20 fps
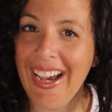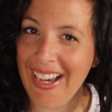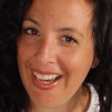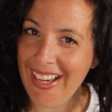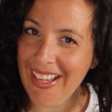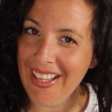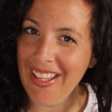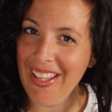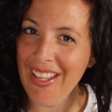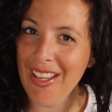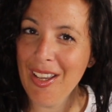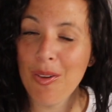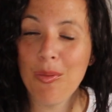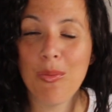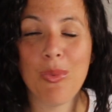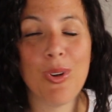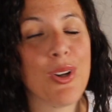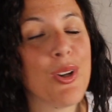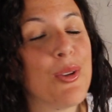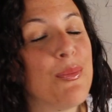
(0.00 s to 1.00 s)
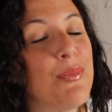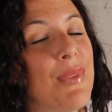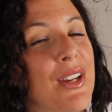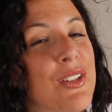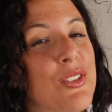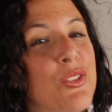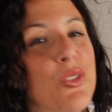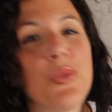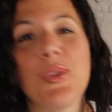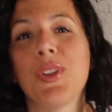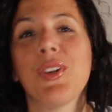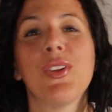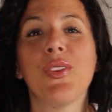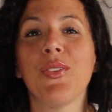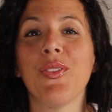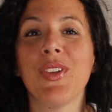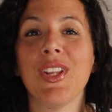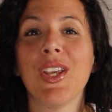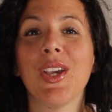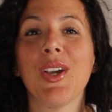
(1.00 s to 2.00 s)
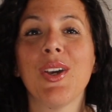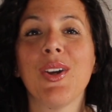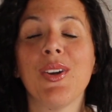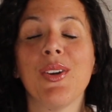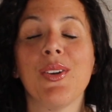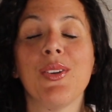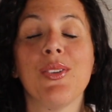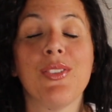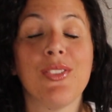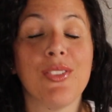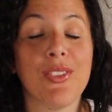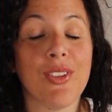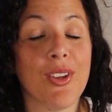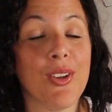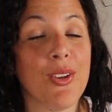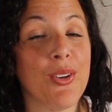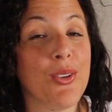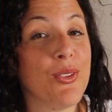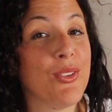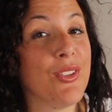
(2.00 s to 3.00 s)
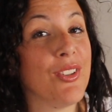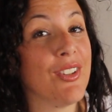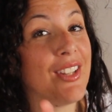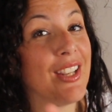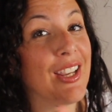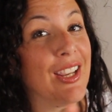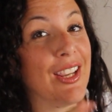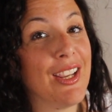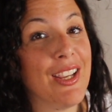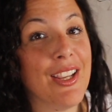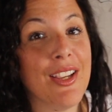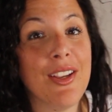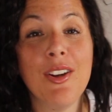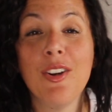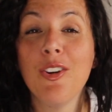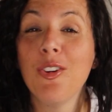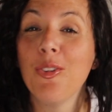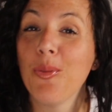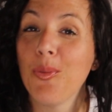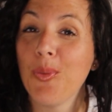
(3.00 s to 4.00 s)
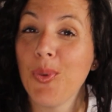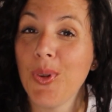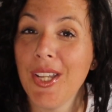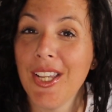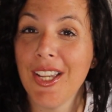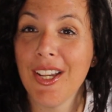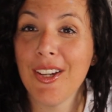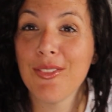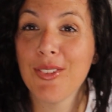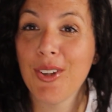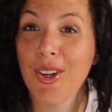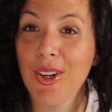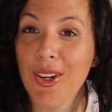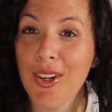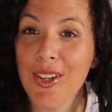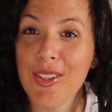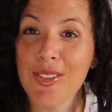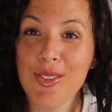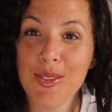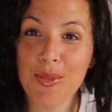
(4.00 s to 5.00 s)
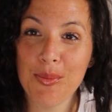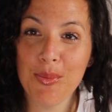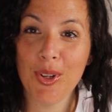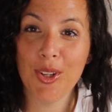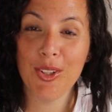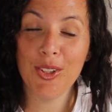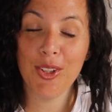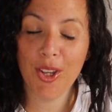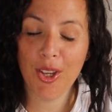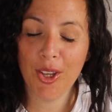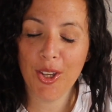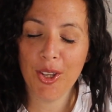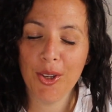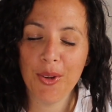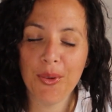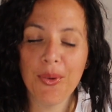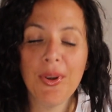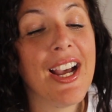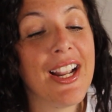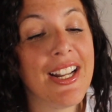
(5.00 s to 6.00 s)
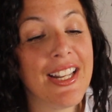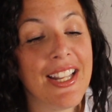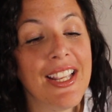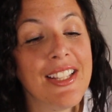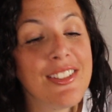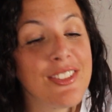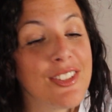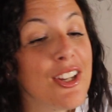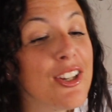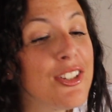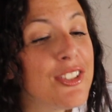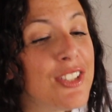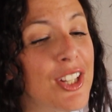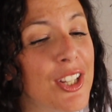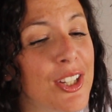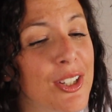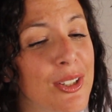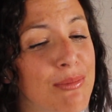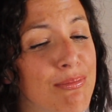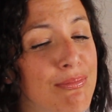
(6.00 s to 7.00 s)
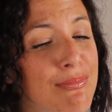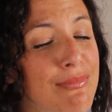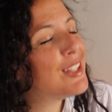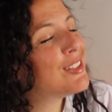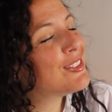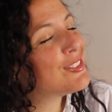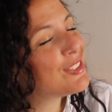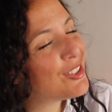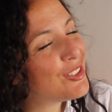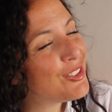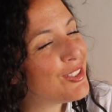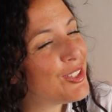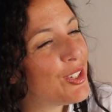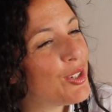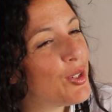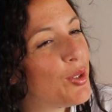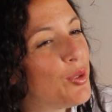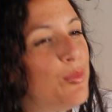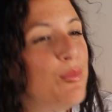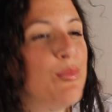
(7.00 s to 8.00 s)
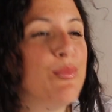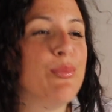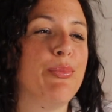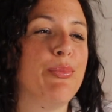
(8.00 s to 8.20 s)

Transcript: Hi, and welcome back to another video. So today we have got someone new, and it is not new. It's not new,